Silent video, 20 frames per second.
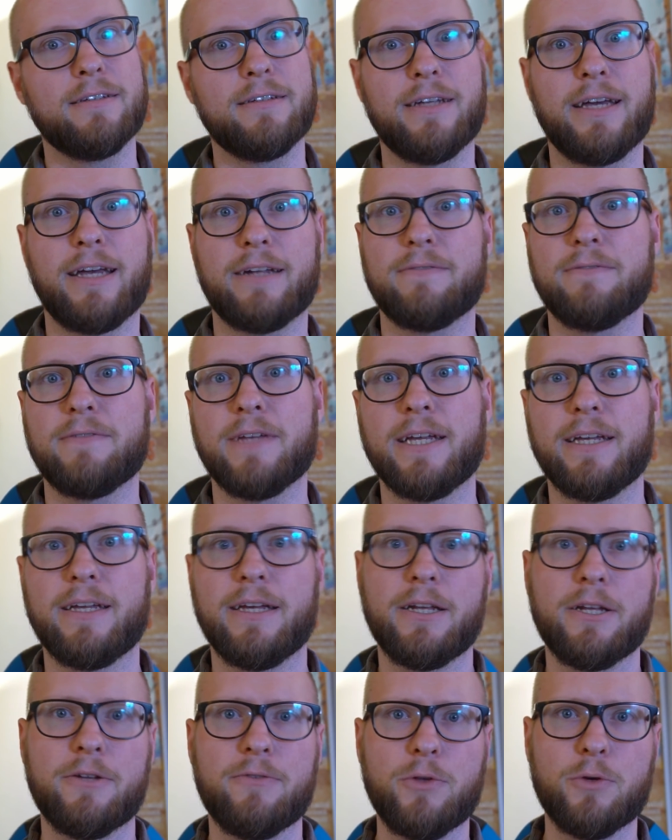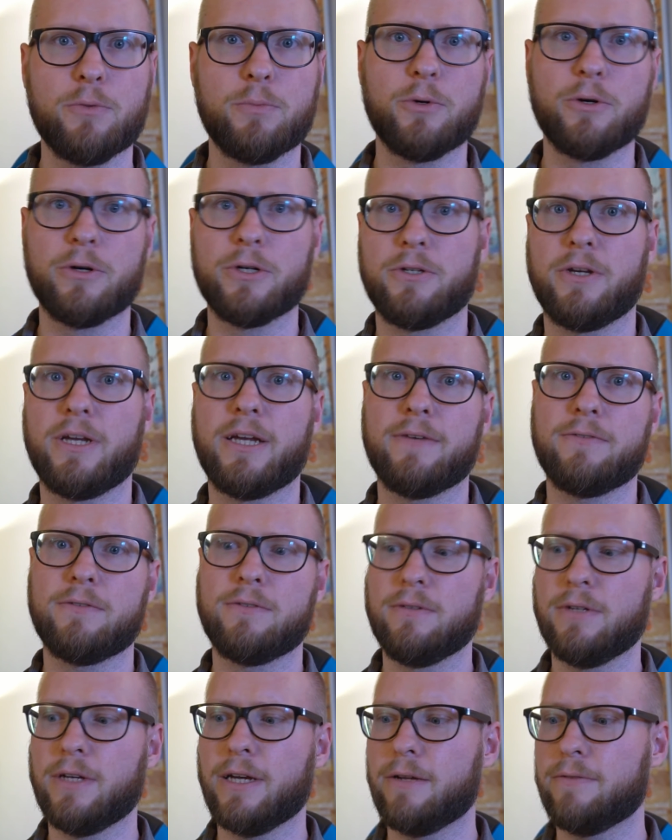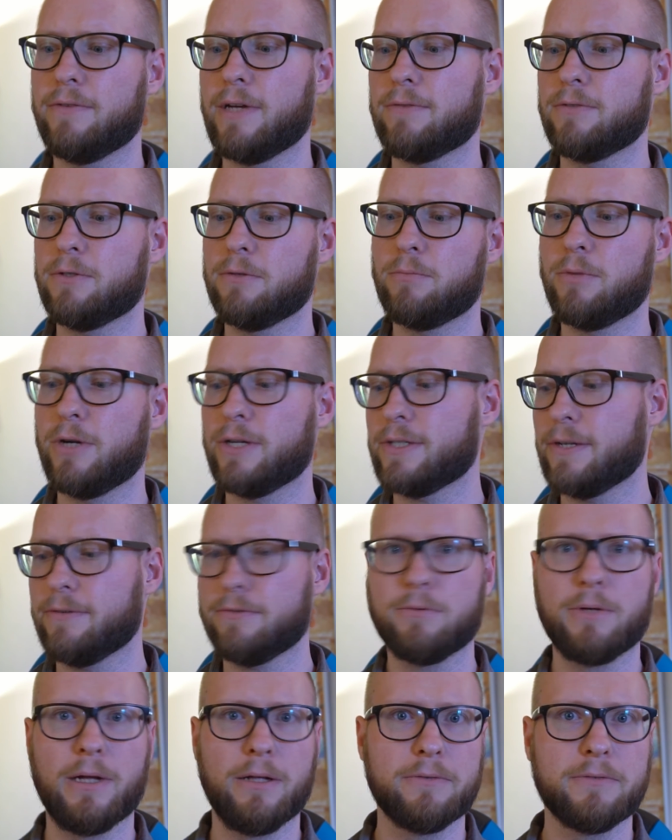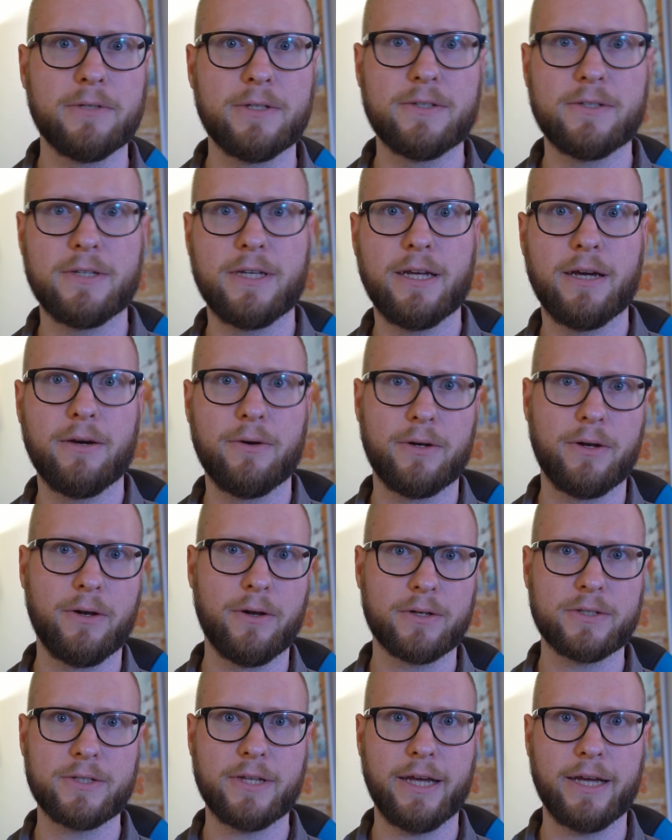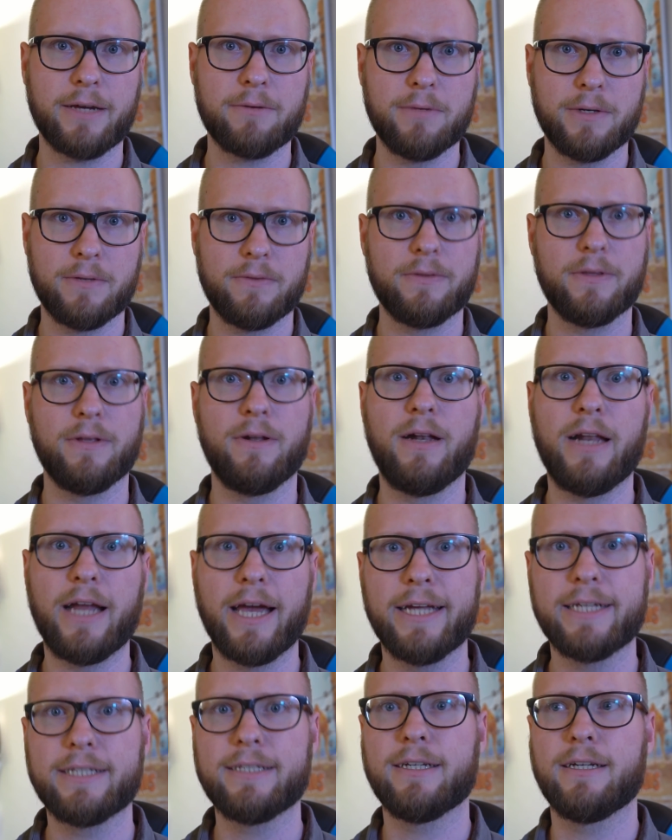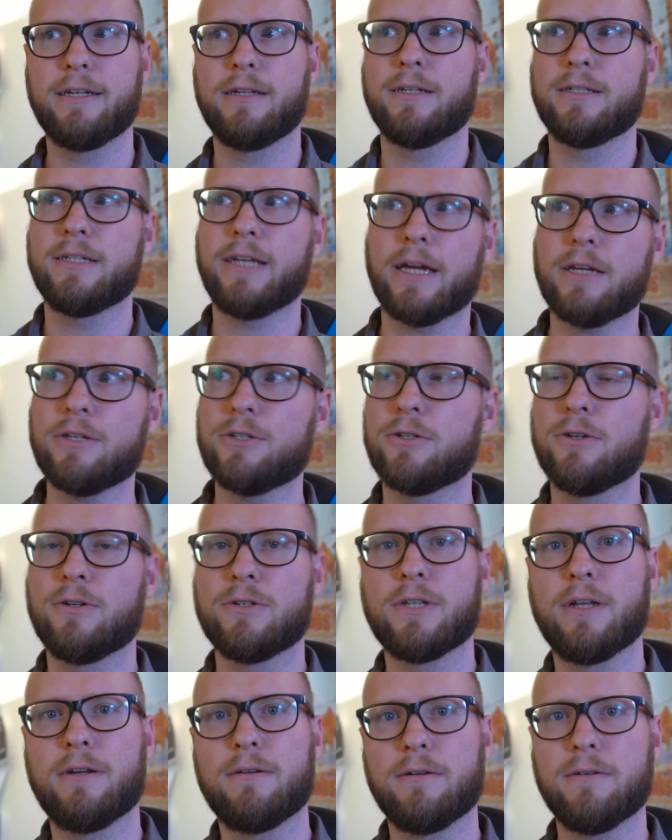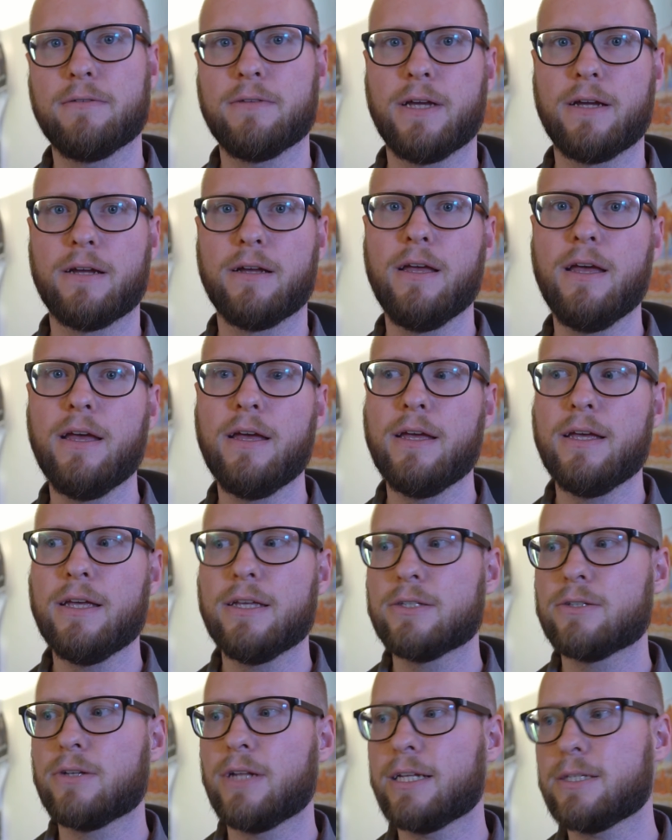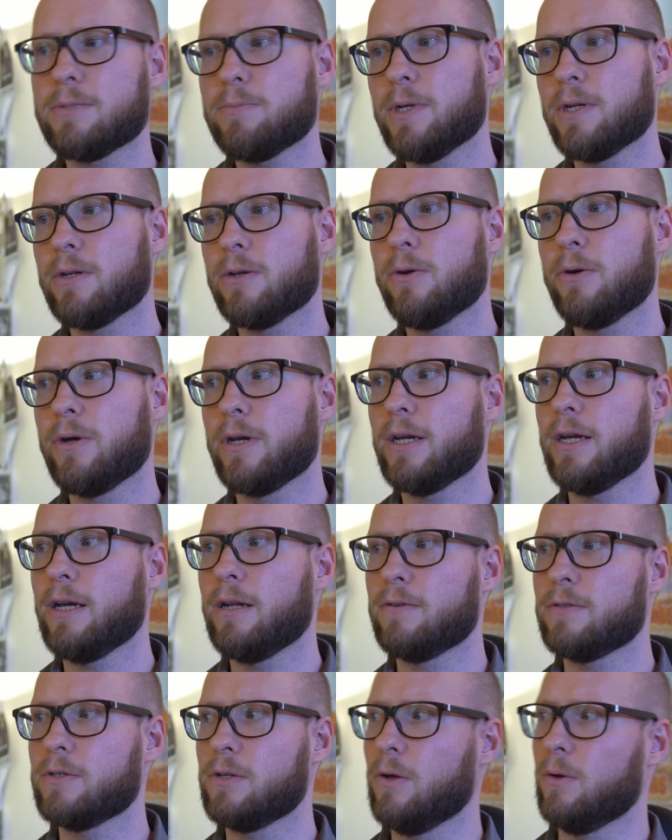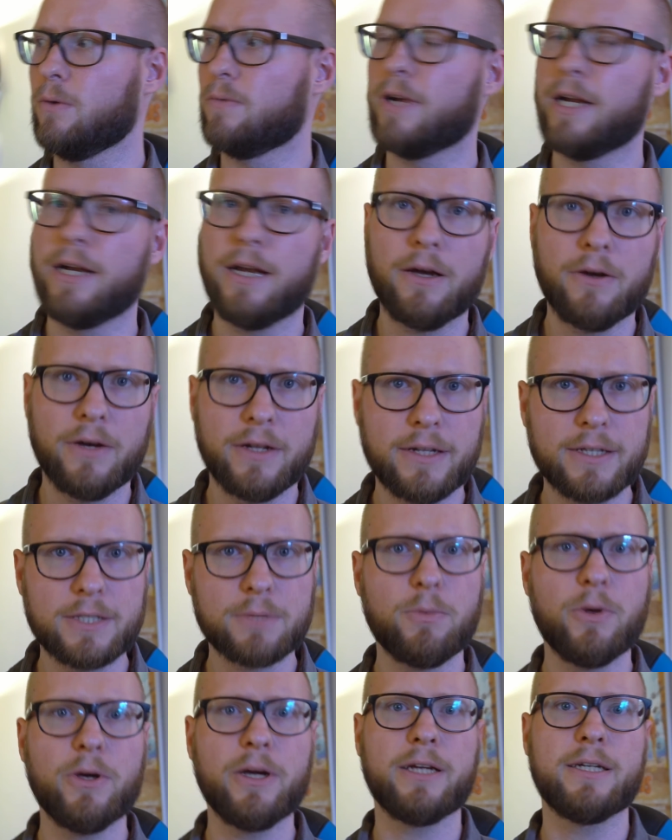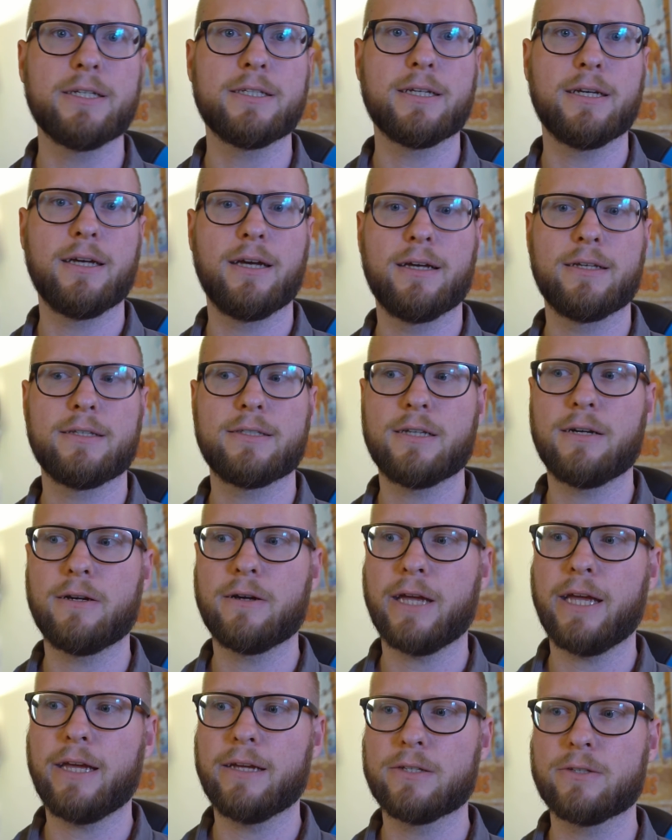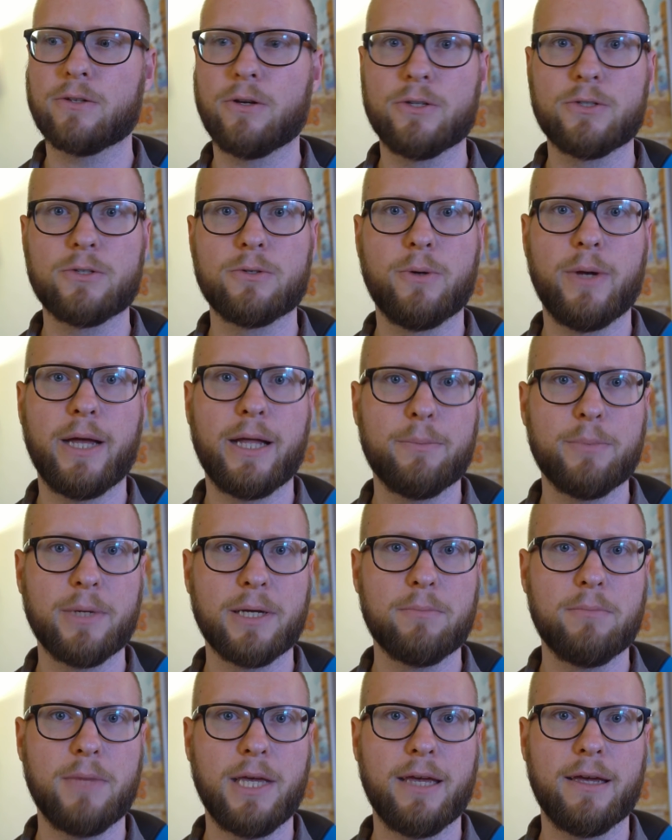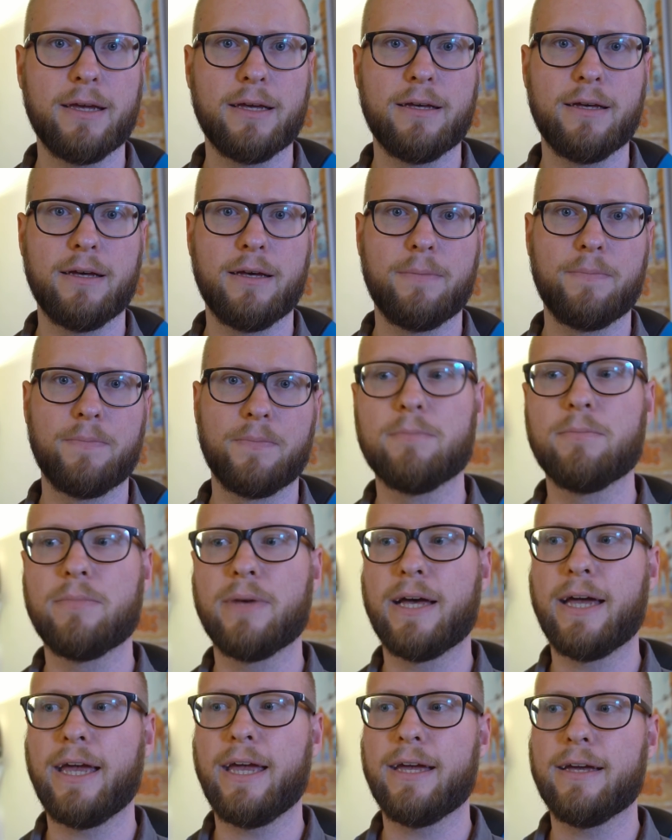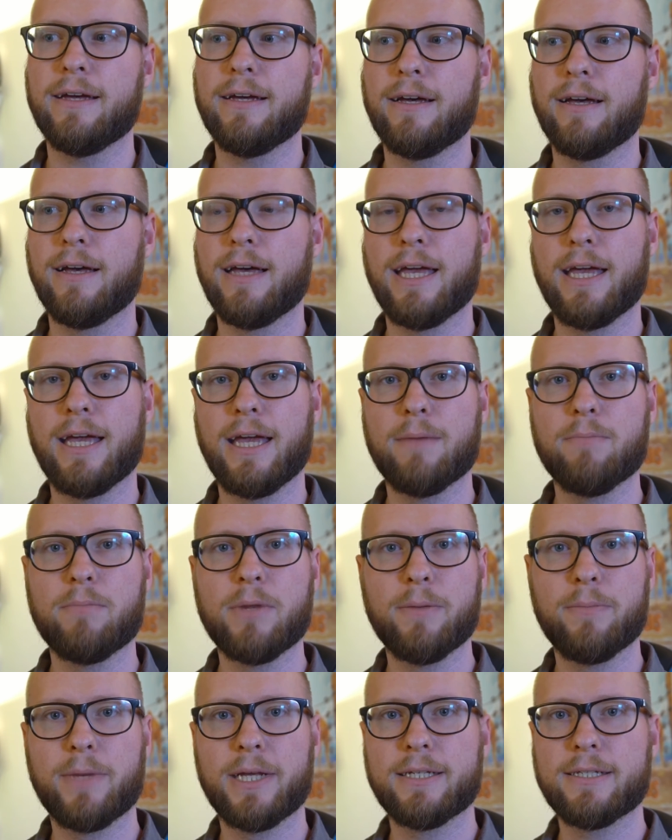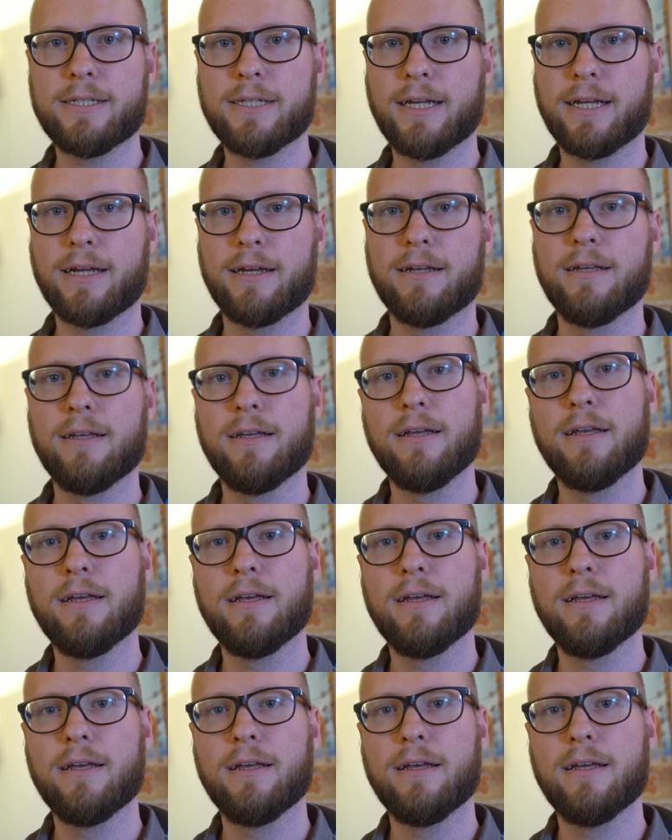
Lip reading: that thing in the viewport. You kind of have to press F12 and see how it looks like with the light and the textures and everything. So that's been going kind of slow. Right now at this point, Sergey is also helping me by implementing